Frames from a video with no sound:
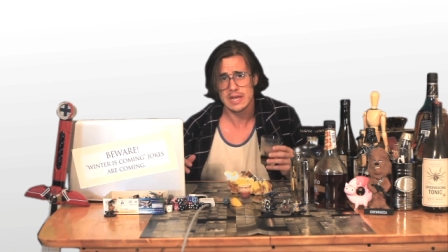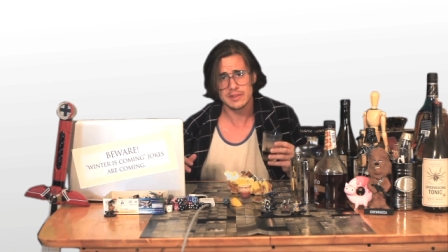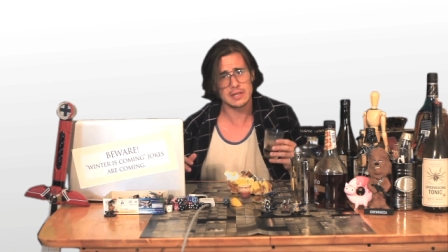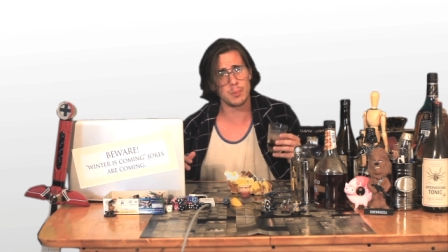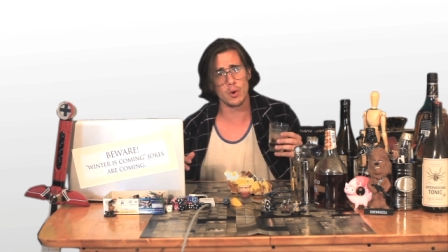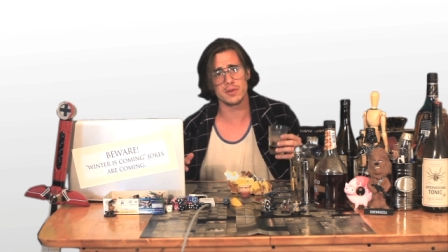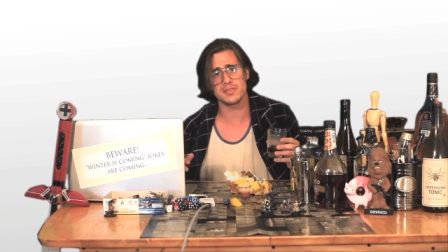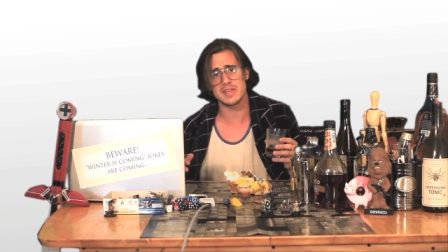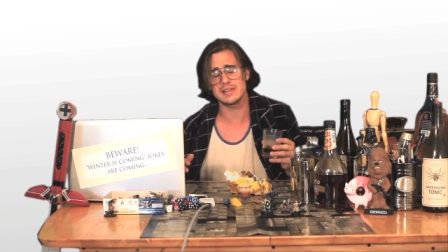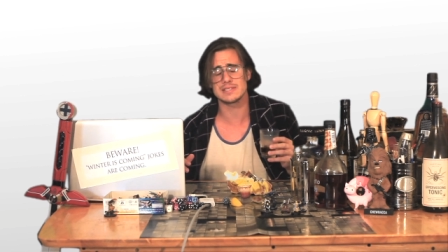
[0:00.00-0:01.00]
The important
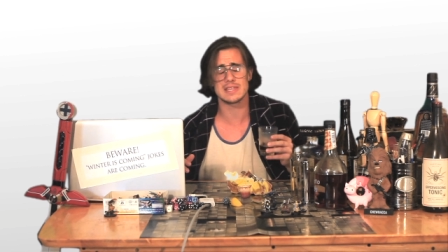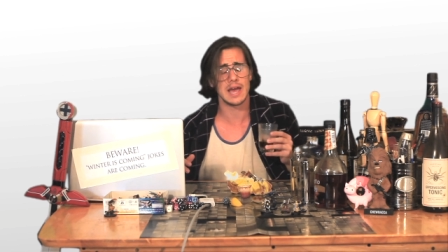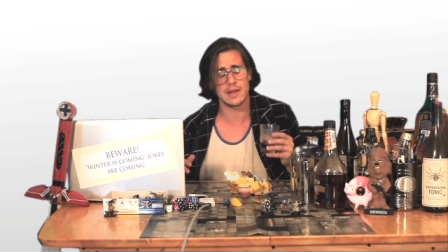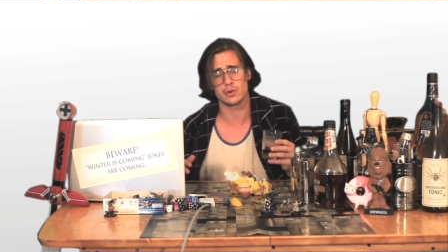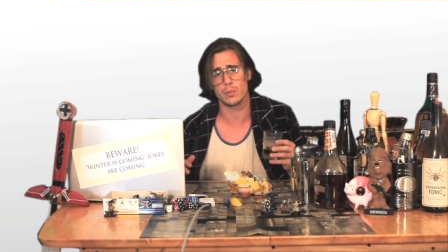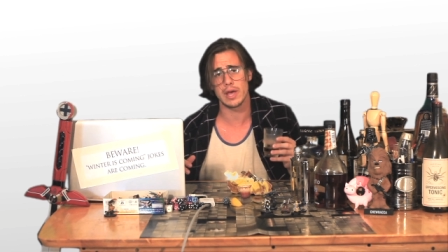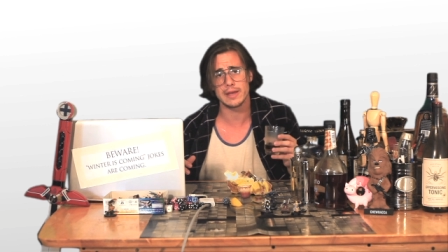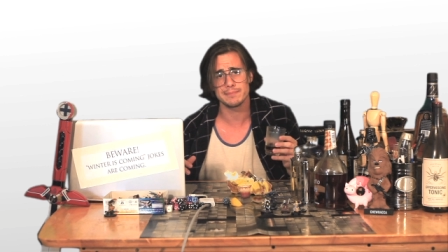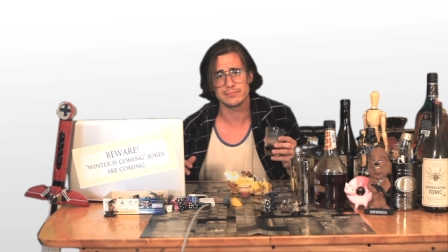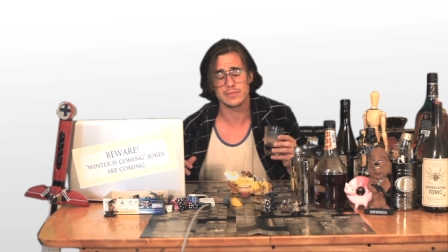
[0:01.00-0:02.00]
thing is that either
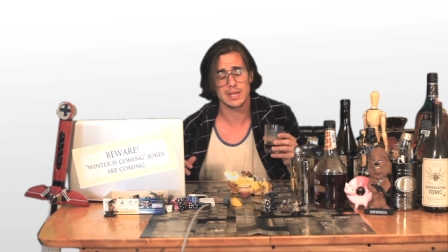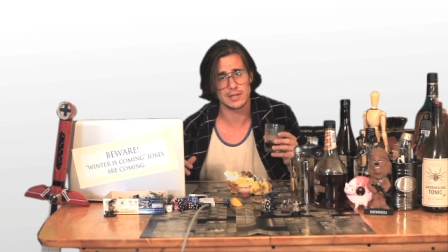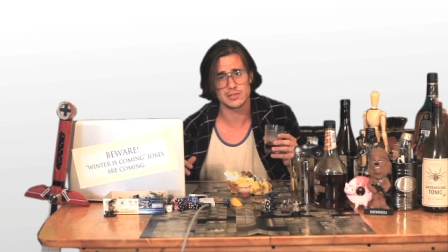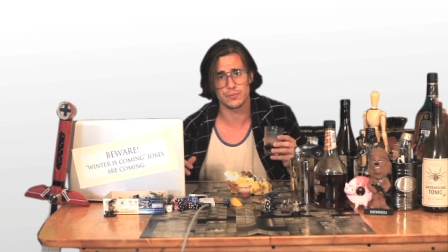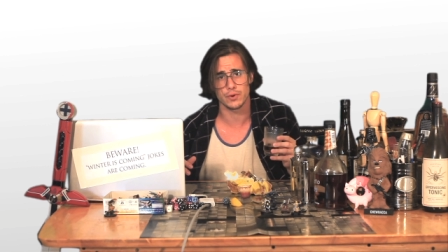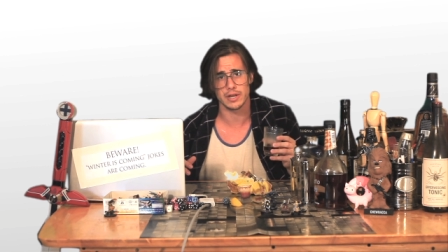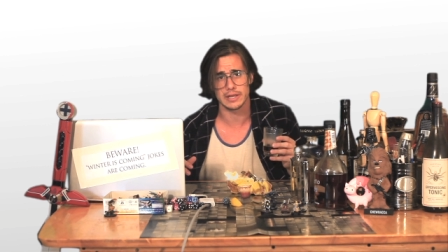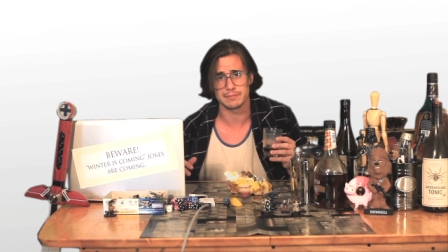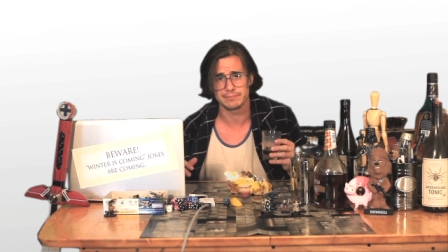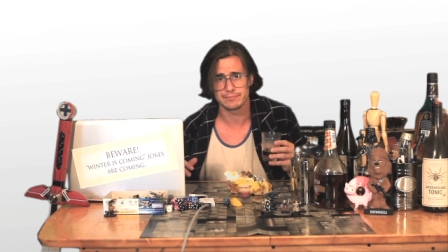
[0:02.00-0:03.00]
way, it's free.